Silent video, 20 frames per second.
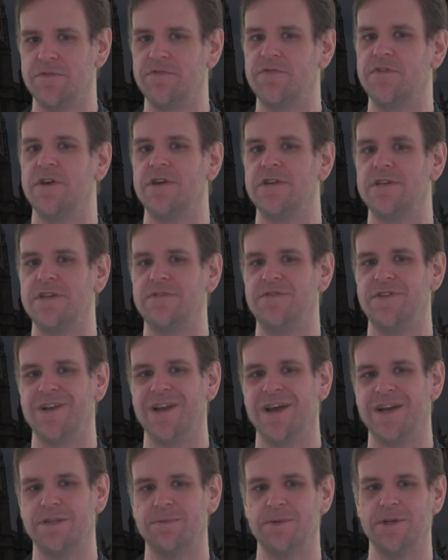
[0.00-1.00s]
But first, if you'd
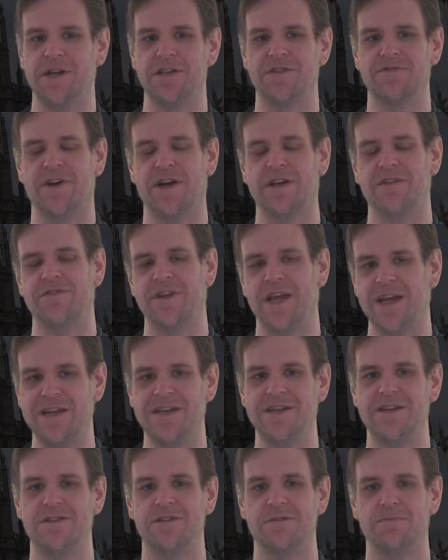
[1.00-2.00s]
like to be notified of
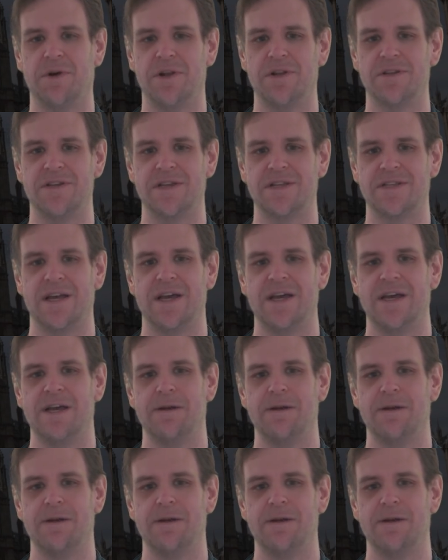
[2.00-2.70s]
daily news in politics,